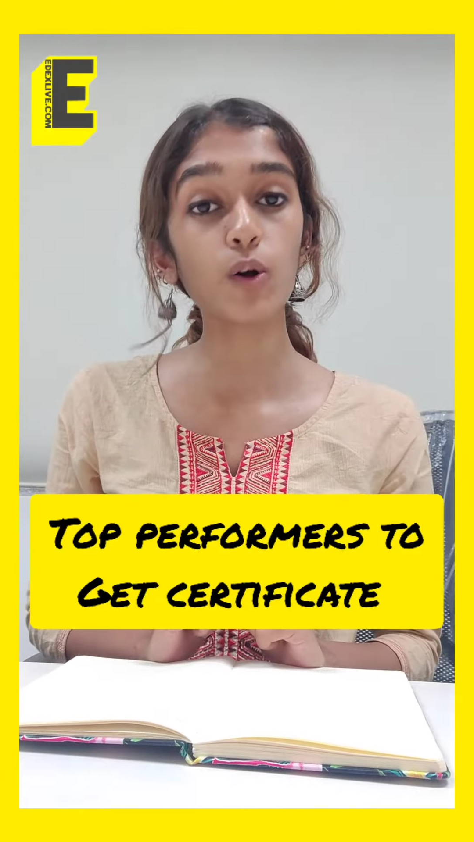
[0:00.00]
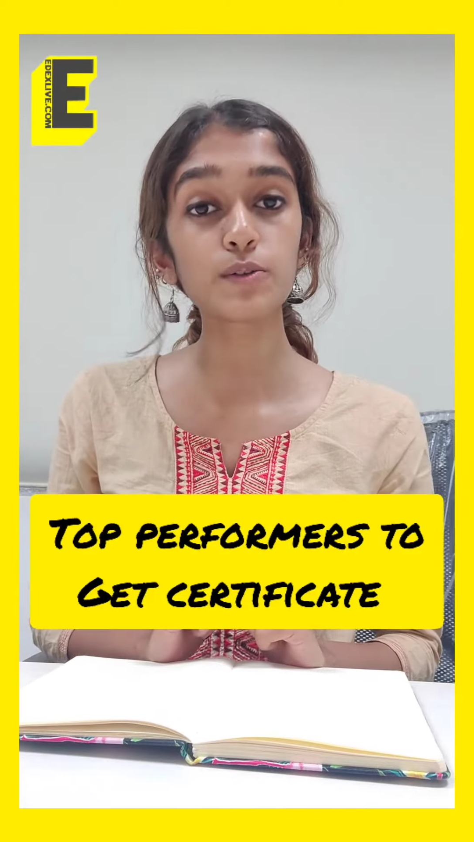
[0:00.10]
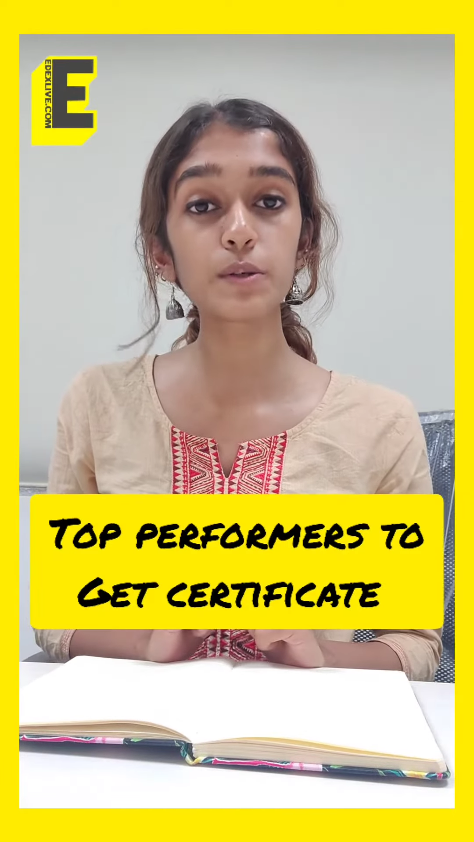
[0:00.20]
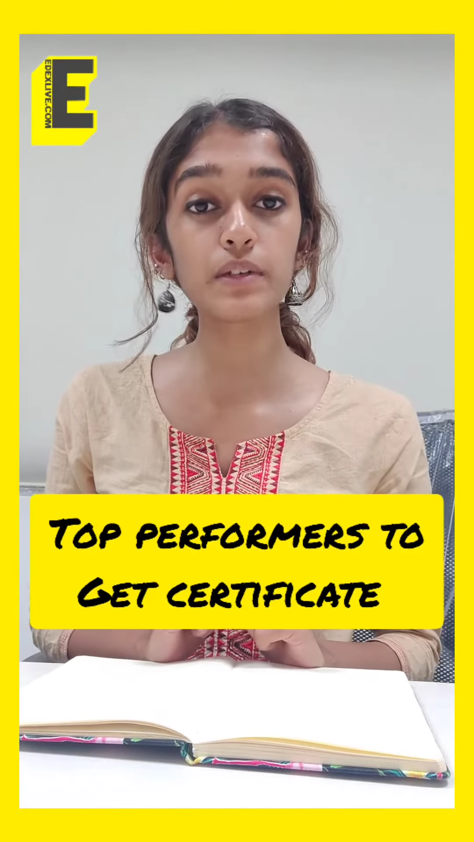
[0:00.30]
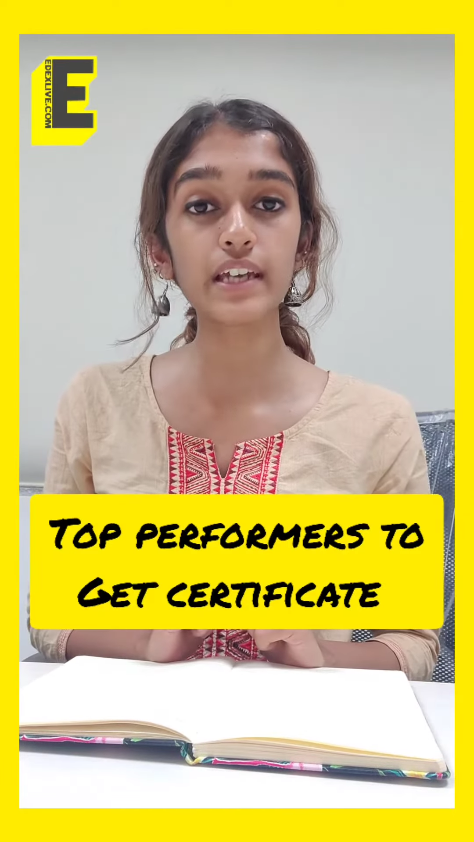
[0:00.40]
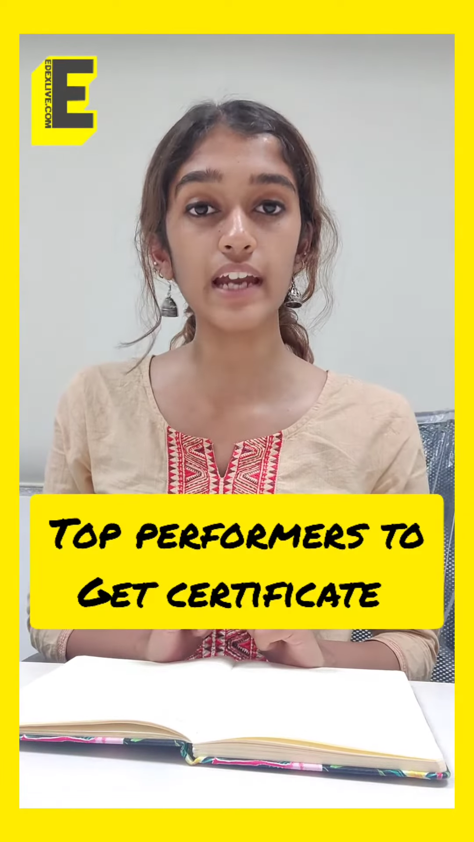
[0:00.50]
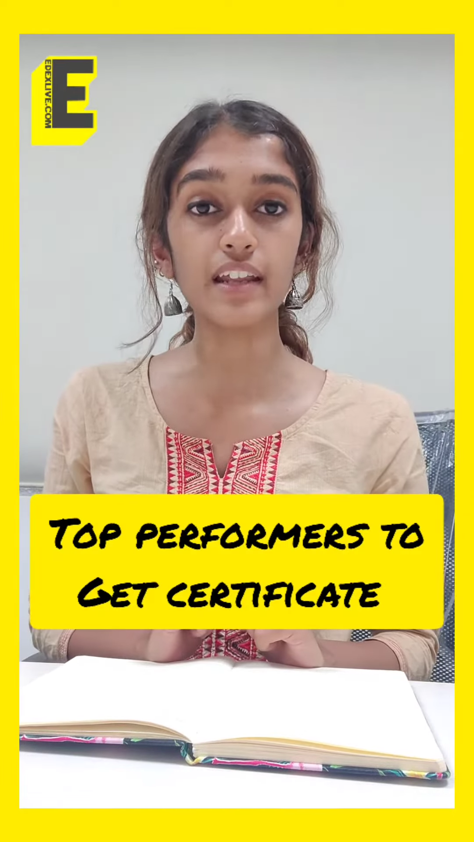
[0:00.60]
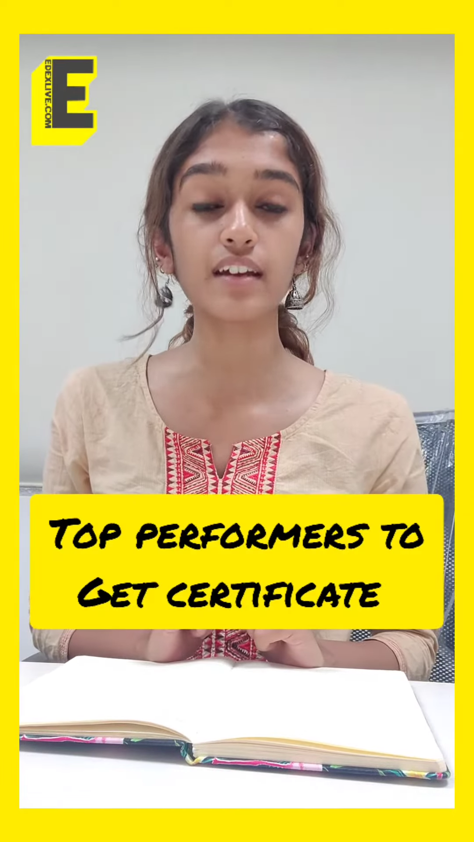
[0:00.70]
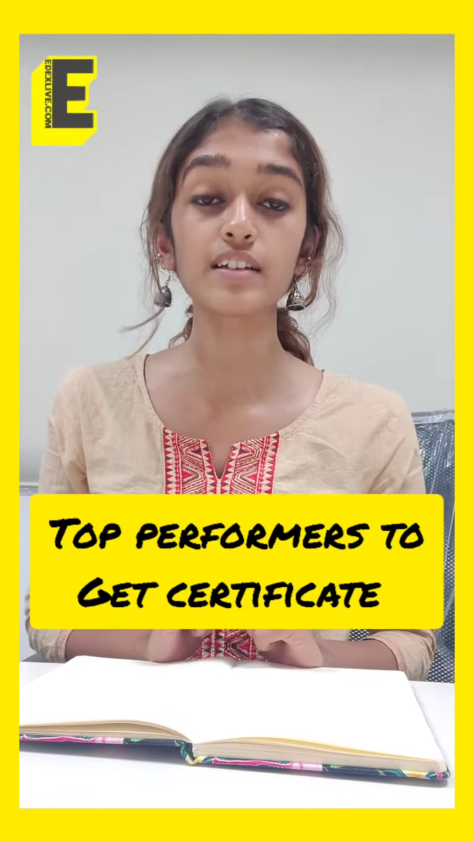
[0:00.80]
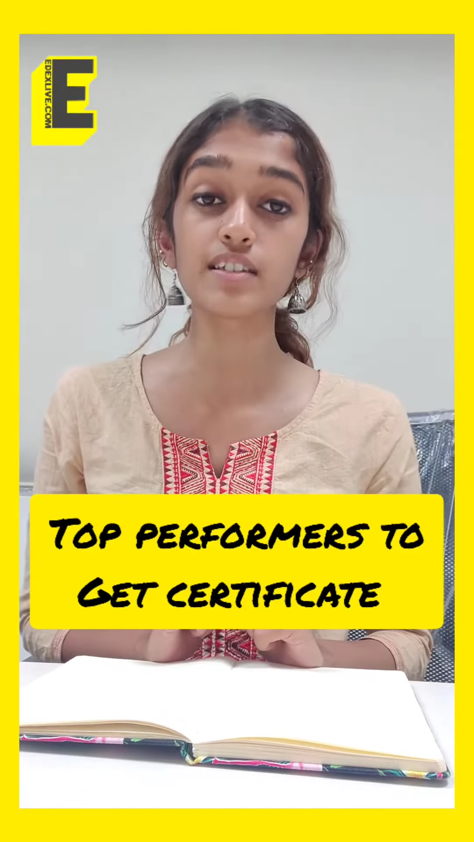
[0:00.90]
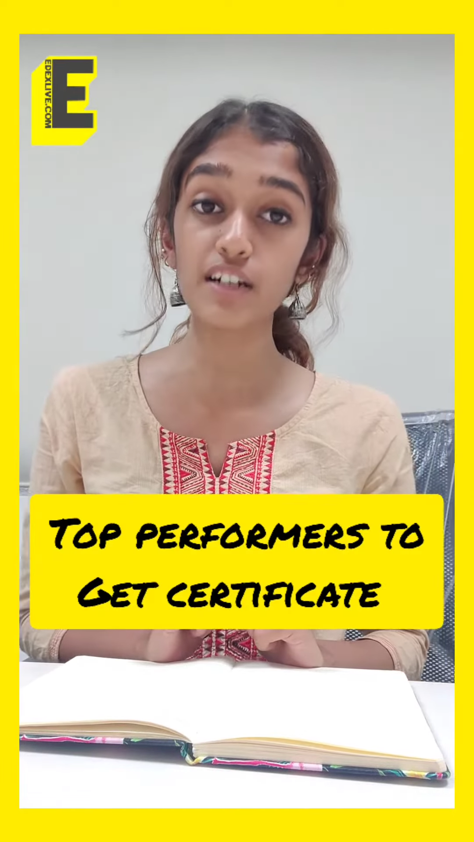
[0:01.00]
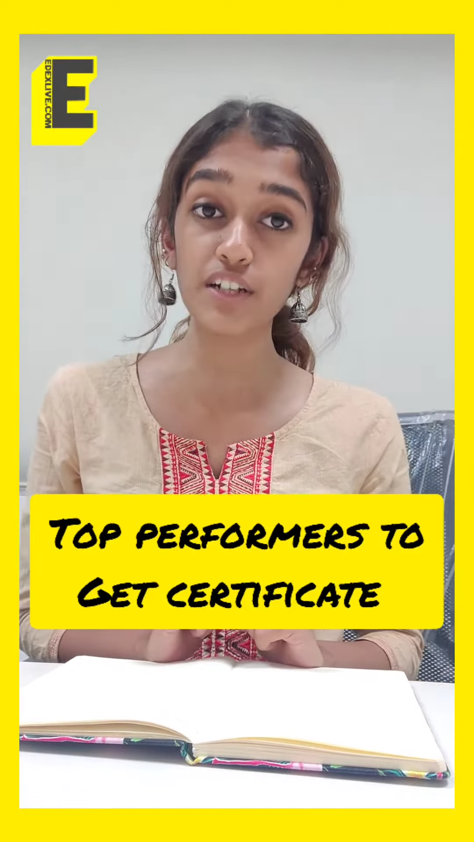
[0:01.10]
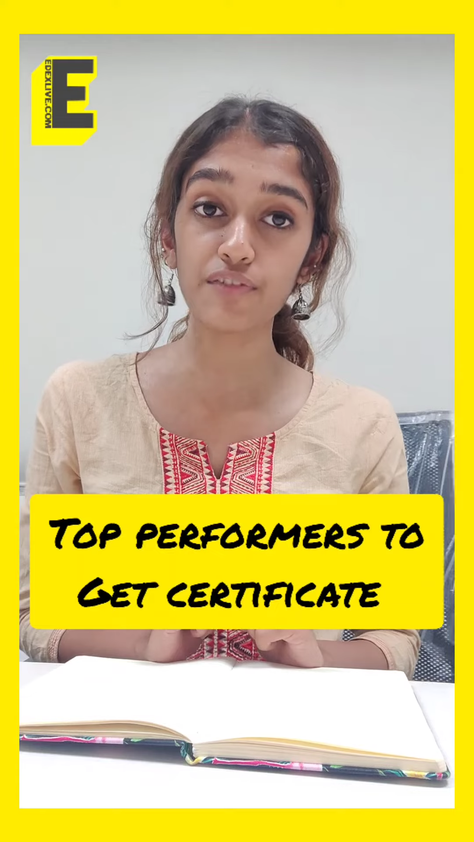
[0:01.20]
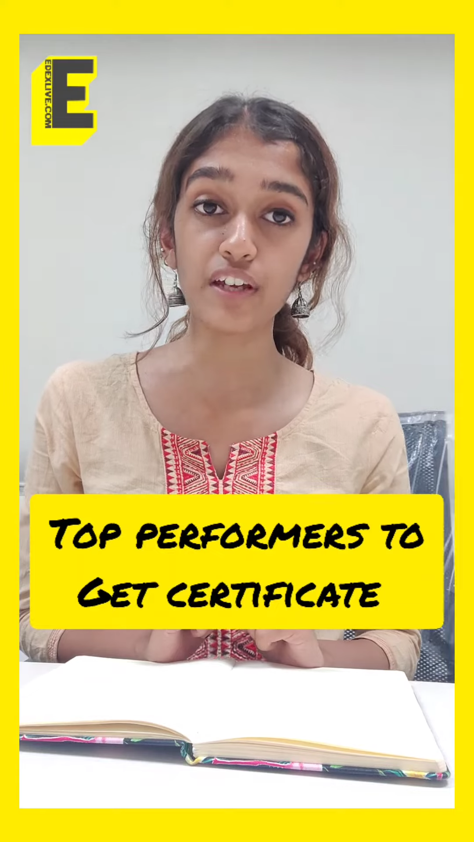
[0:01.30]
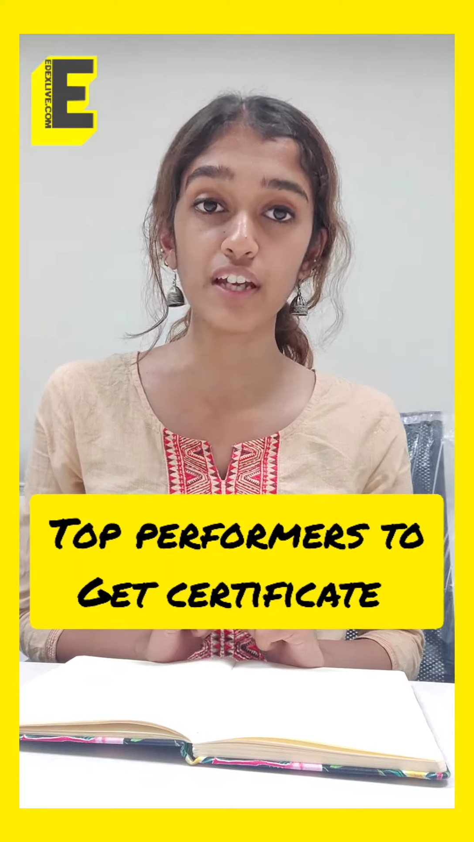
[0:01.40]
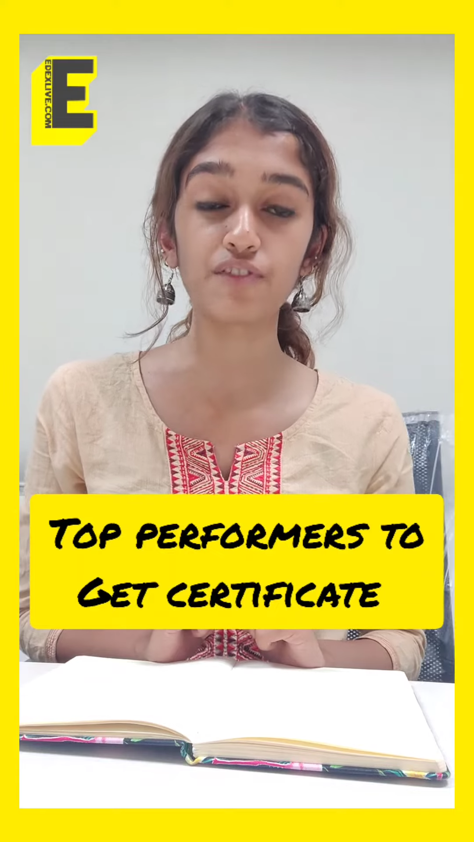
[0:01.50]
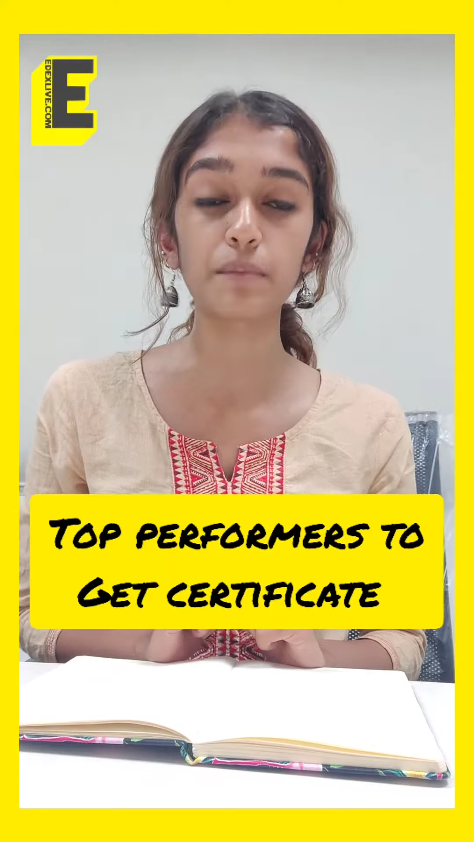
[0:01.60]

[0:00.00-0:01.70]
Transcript: also be getting a certificate